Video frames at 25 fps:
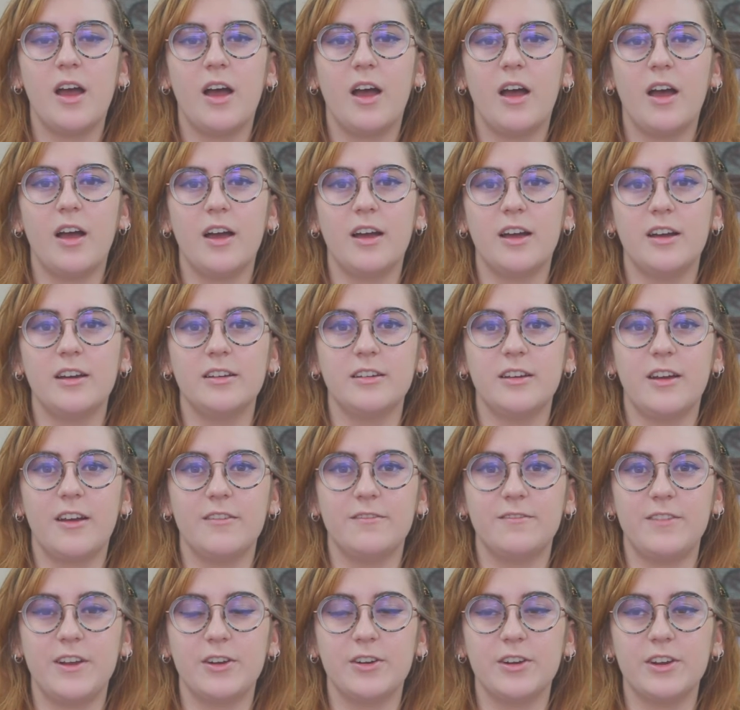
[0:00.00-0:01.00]
a
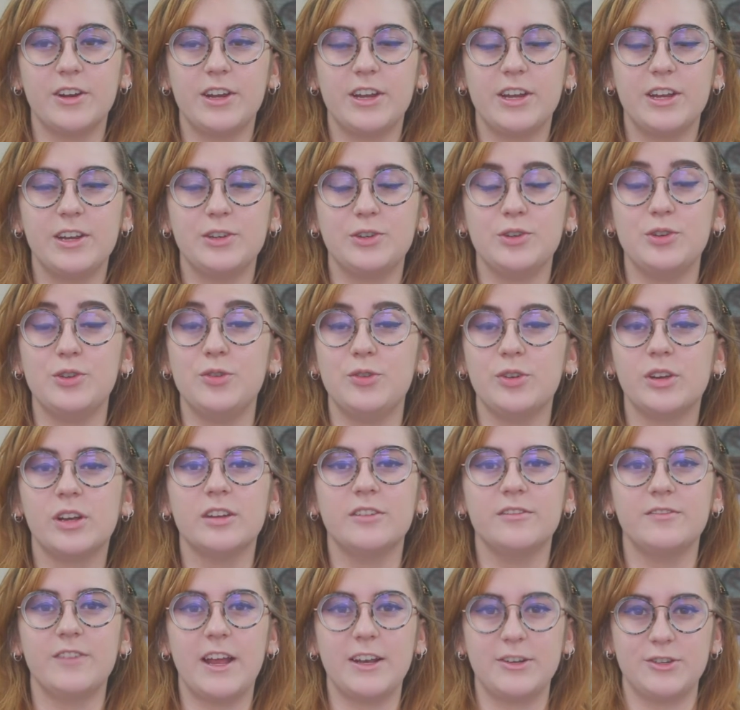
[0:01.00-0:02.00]
very new
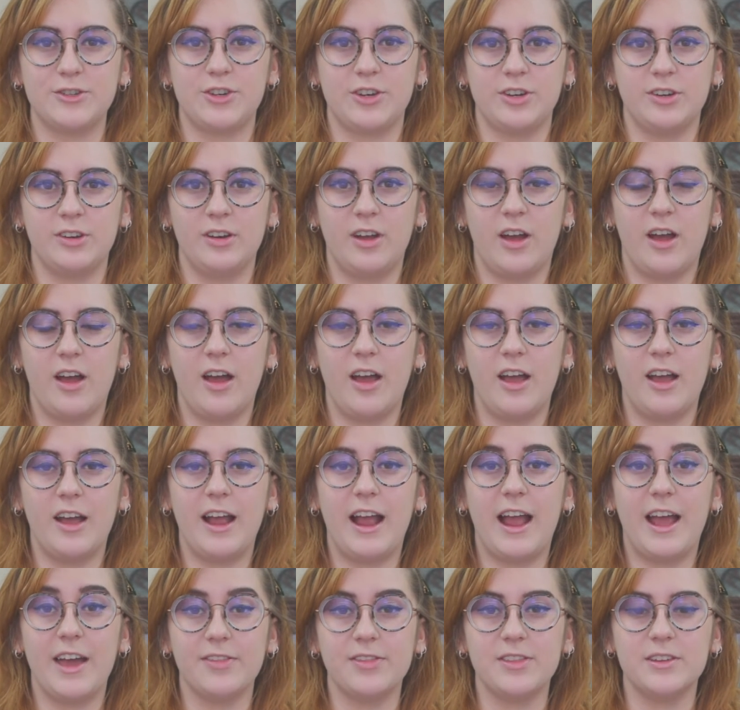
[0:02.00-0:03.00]
convention
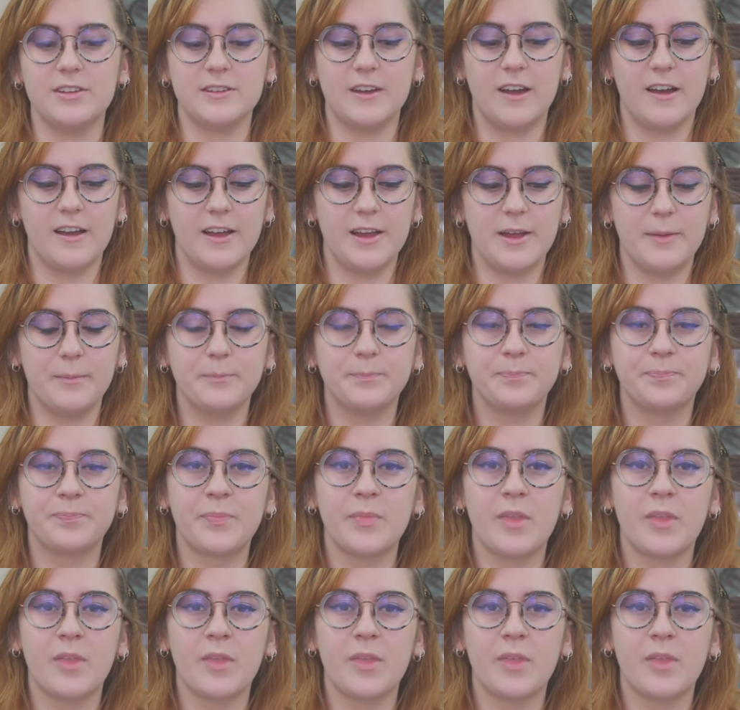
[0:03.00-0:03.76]
at the time.